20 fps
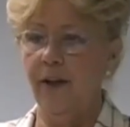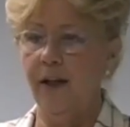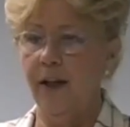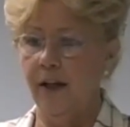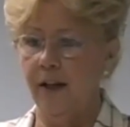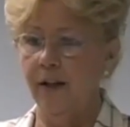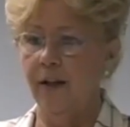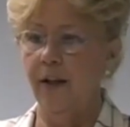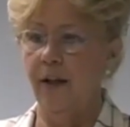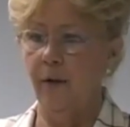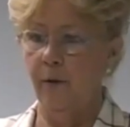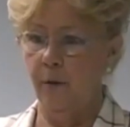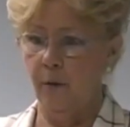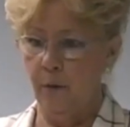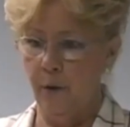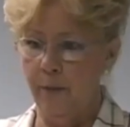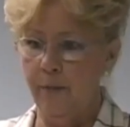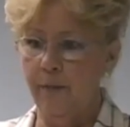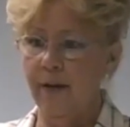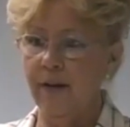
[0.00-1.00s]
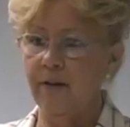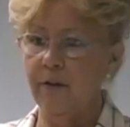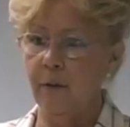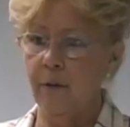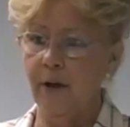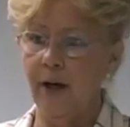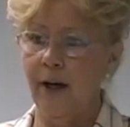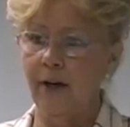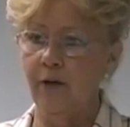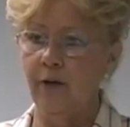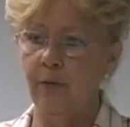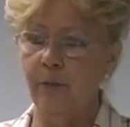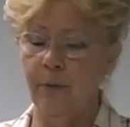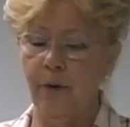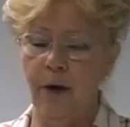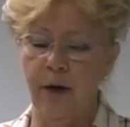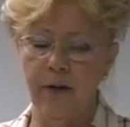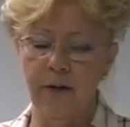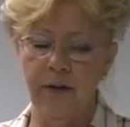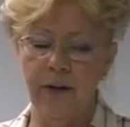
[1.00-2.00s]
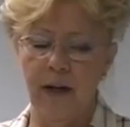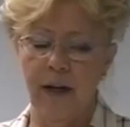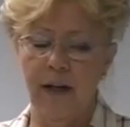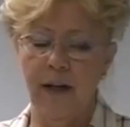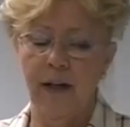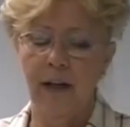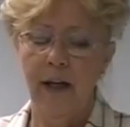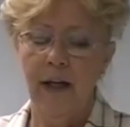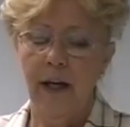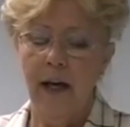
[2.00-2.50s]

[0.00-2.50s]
get-go when we mix it with hydrogen peroxide.